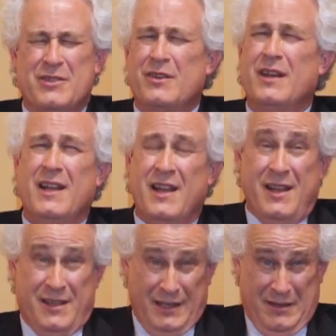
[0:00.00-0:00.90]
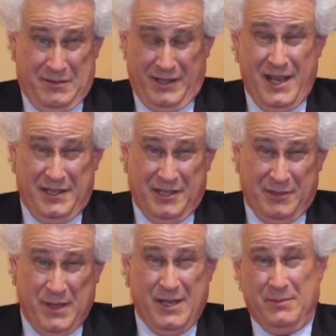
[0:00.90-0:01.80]
So the little classes
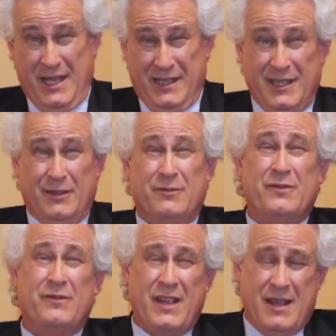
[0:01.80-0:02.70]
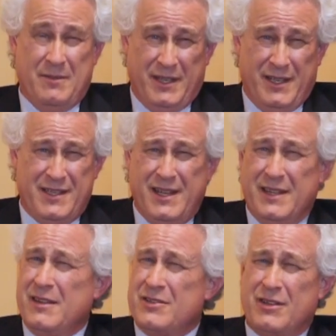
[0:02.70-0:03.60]
become like little families. And I
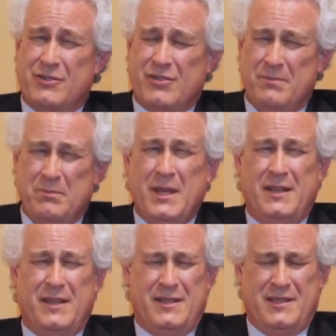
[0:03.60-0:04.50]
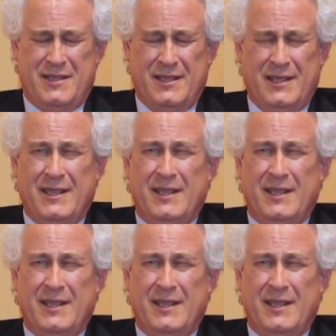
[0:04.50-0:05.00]
think there's a tremendous